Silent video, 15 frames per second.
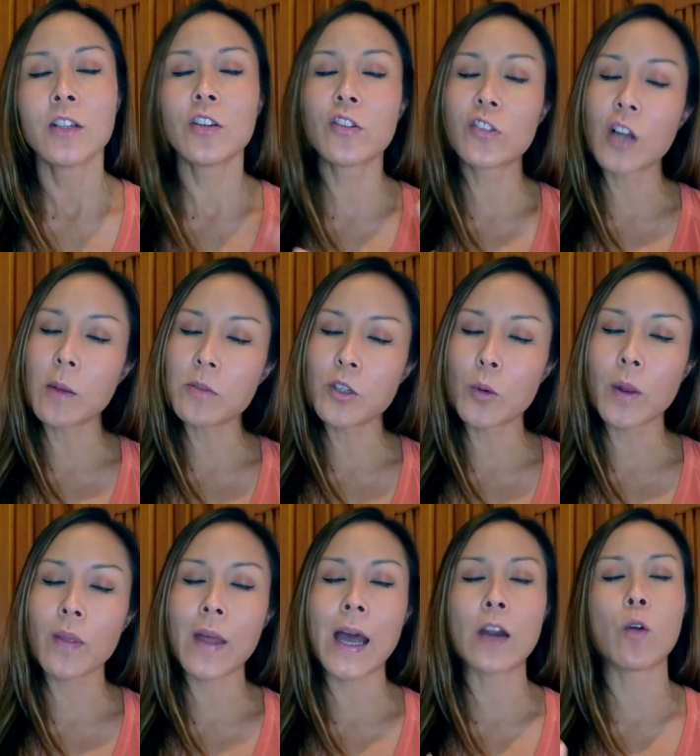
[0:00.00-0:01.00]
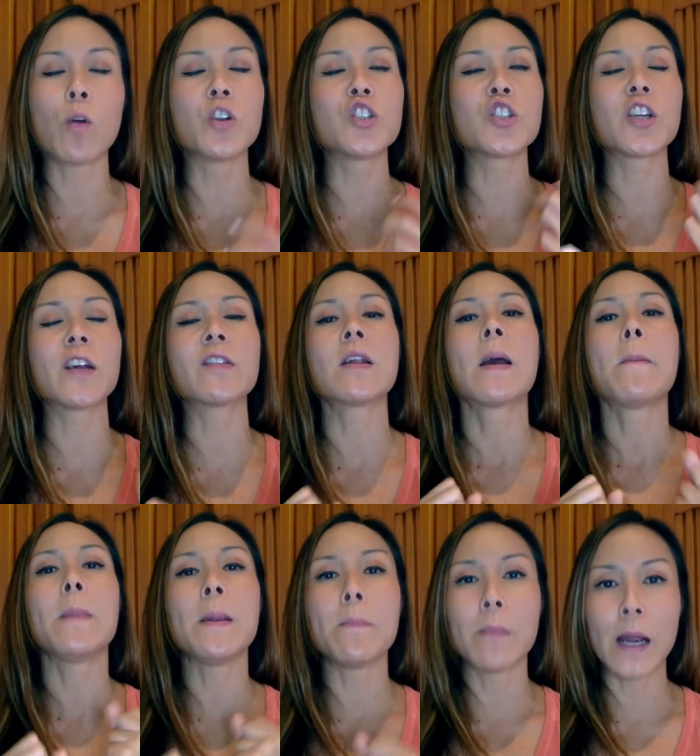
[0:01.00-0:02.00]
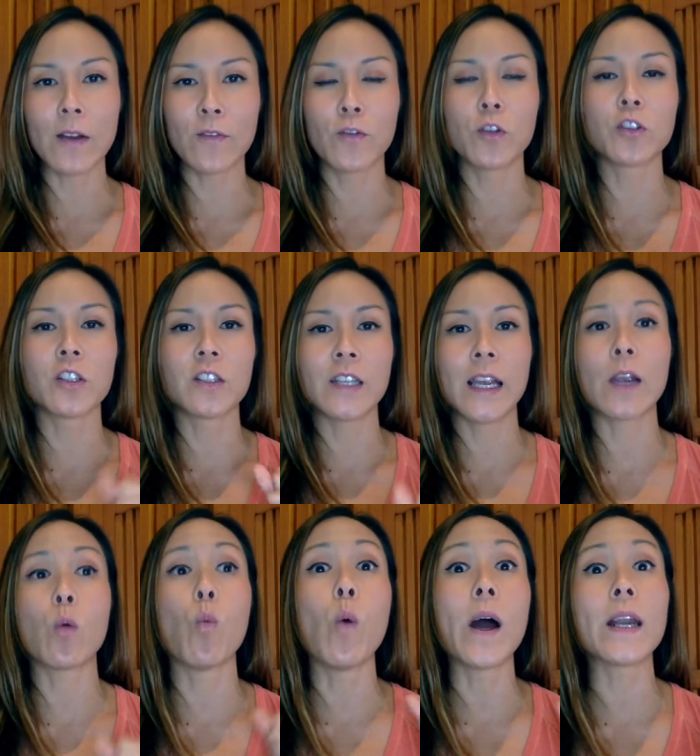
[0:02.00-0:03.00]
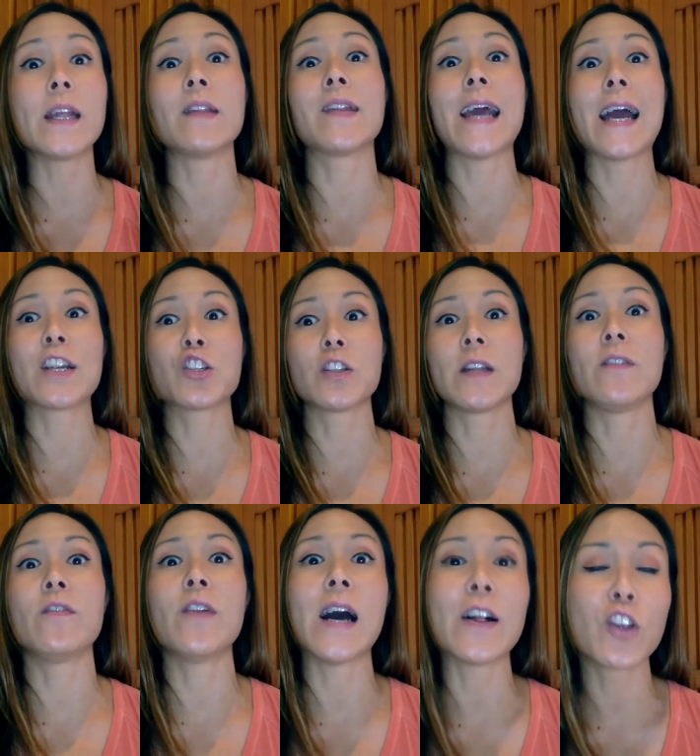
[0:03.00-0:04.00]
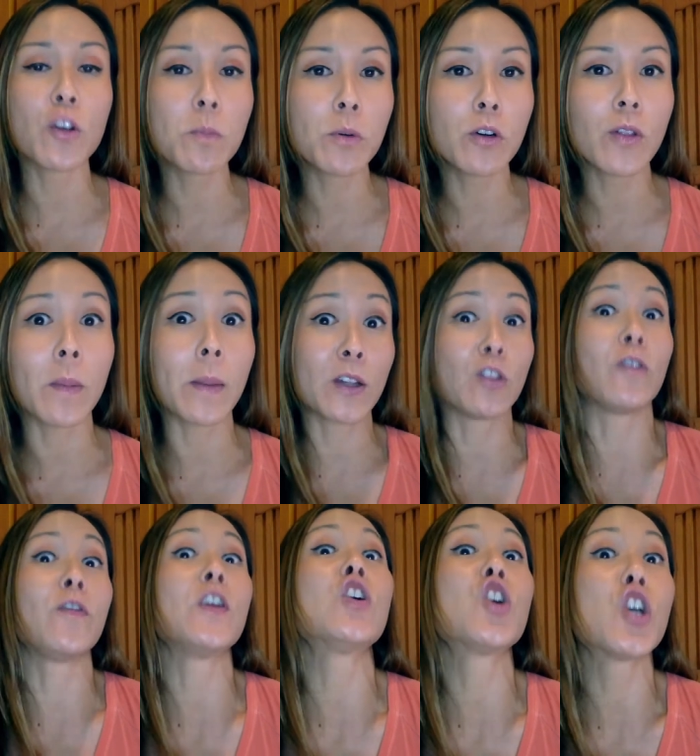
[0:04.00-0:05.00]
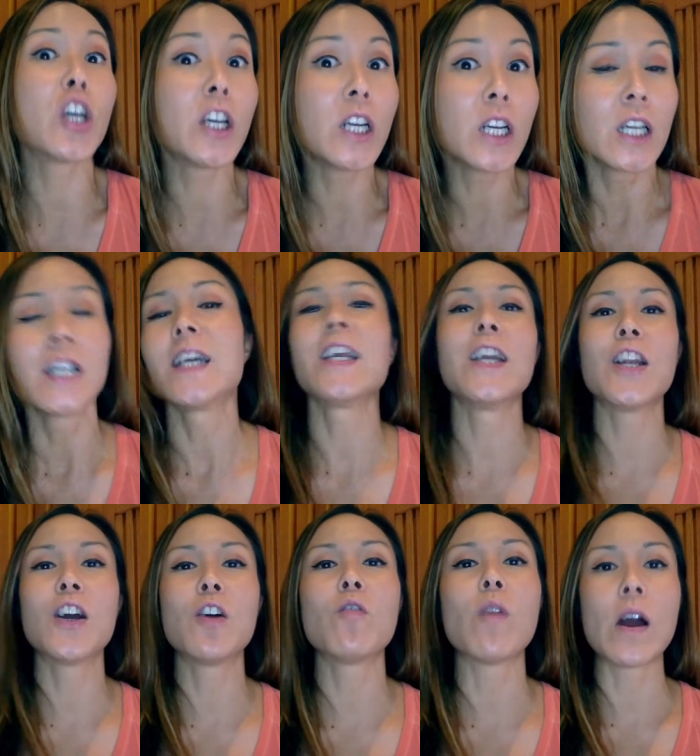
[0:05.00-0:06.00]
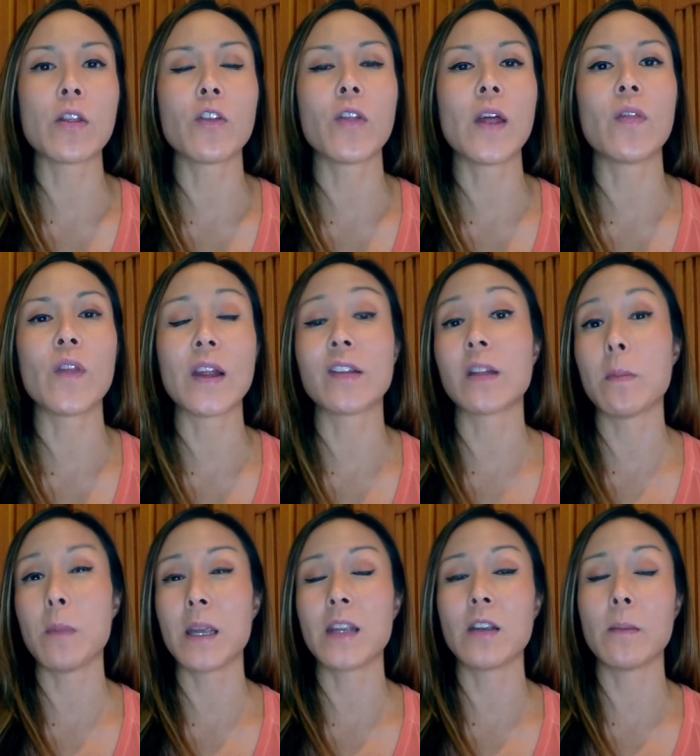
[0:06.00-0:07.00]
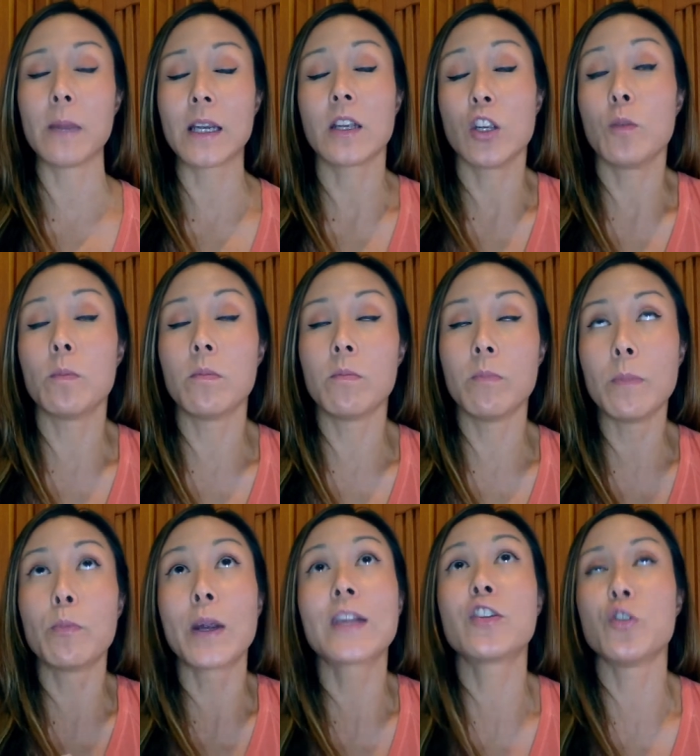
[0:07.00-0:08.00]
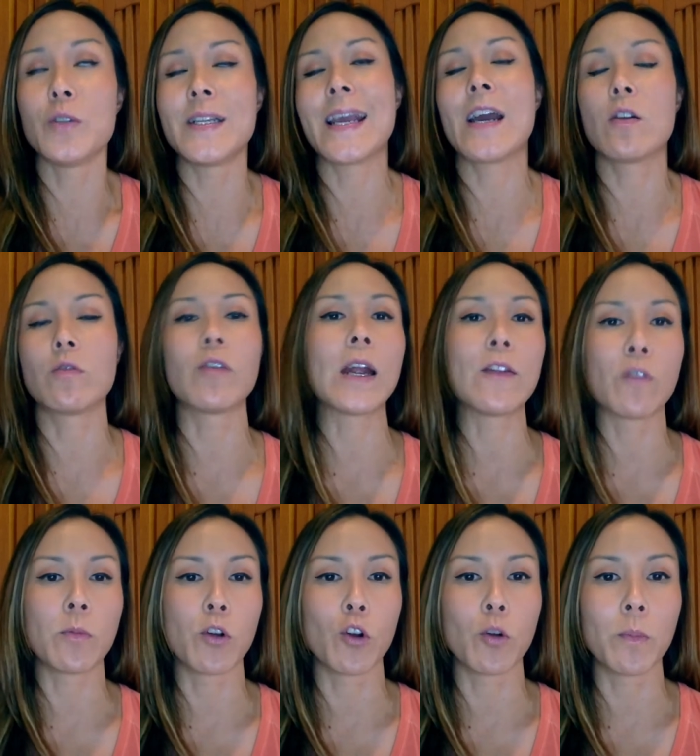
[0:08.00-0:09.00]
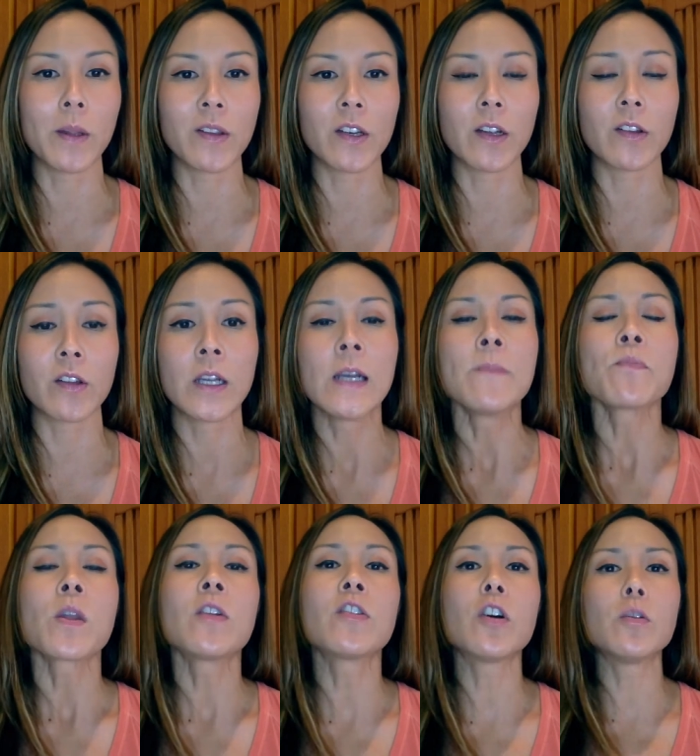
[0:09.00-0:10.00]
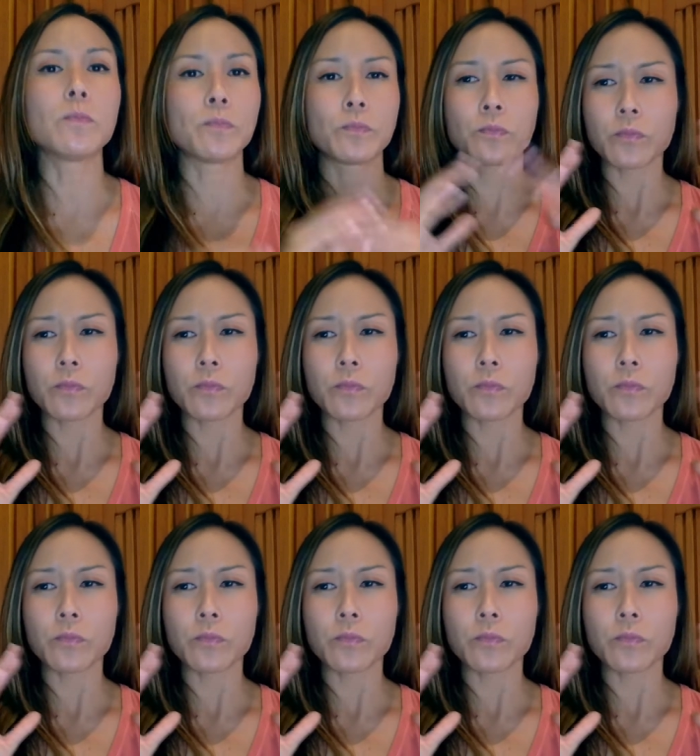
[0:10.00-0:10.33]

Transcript: just stop doing that, or just be mindful to take what is actually valuable that makes you feel good, you know, rather than things that brings you down, right, from your own business. So